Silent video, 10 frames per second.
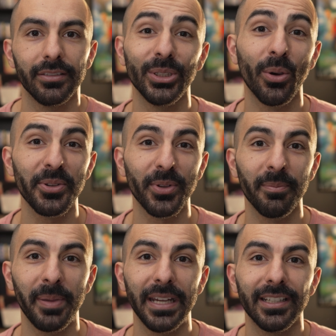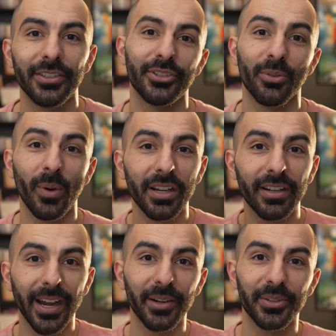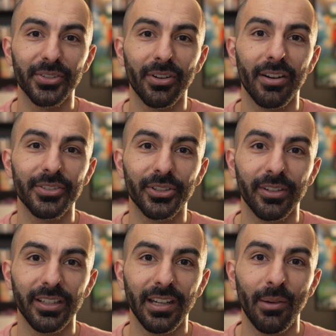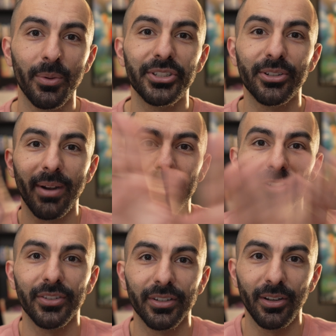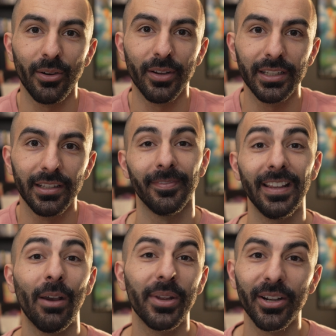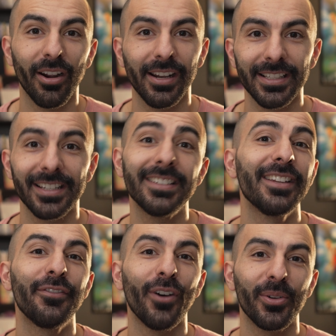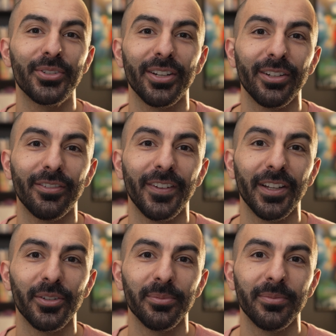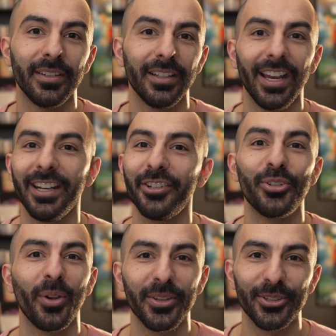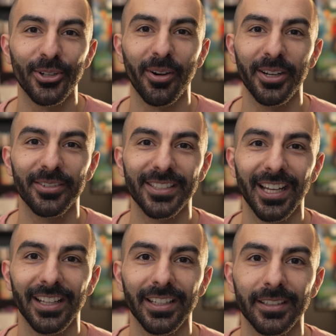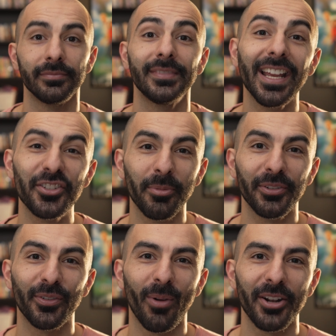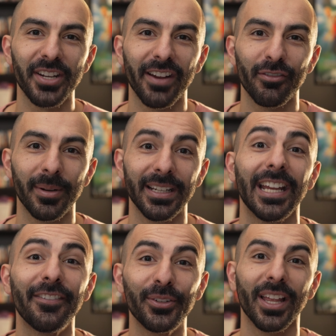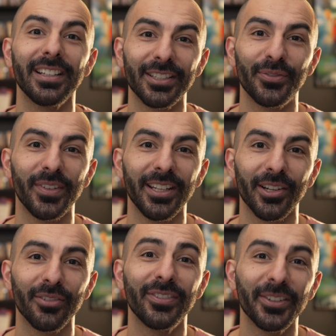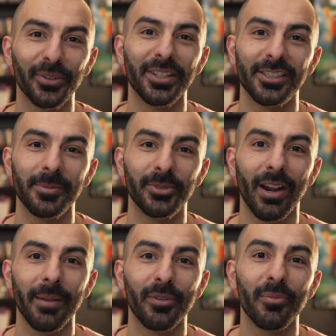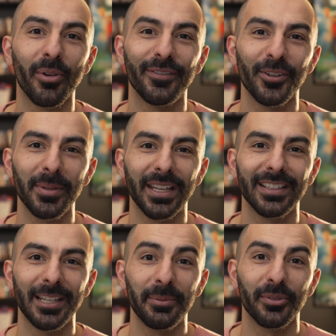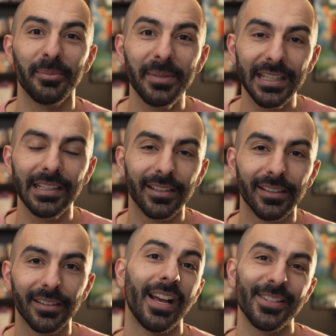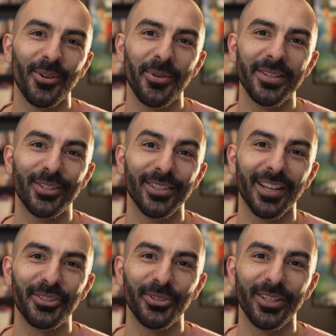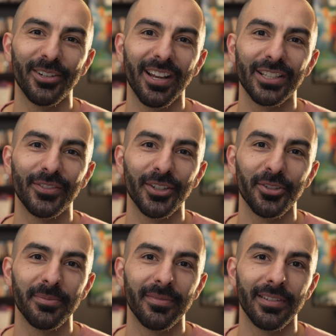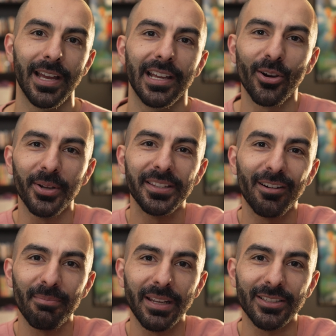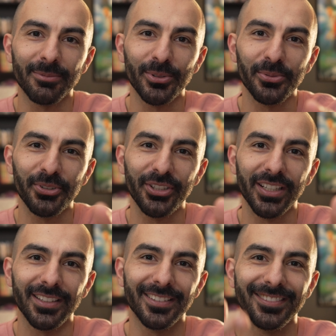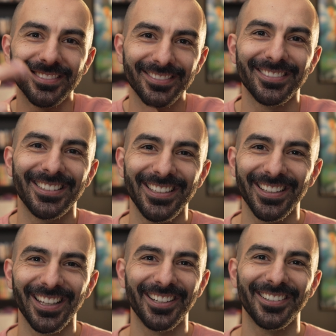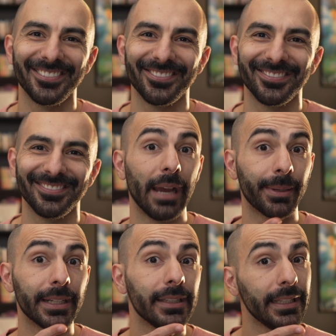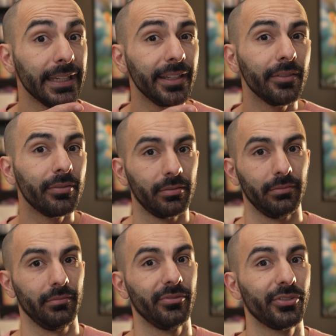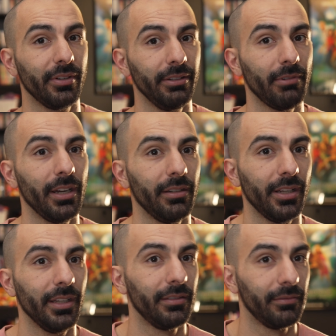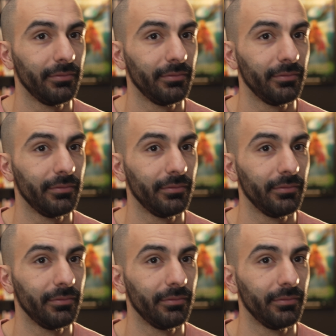You always want to pay attention to where your characters are on screen and which direction they're going. That way your audience can stay focused on your film and enjoy the story you're telling. Thanks so much for watching, everybody. If you like this video, feel free to subscribe for more filmmaking tips from me. As always, good luck shooting your next film, and go out there and make some cool shit. See you later. I'm gonna leave screen right, okay?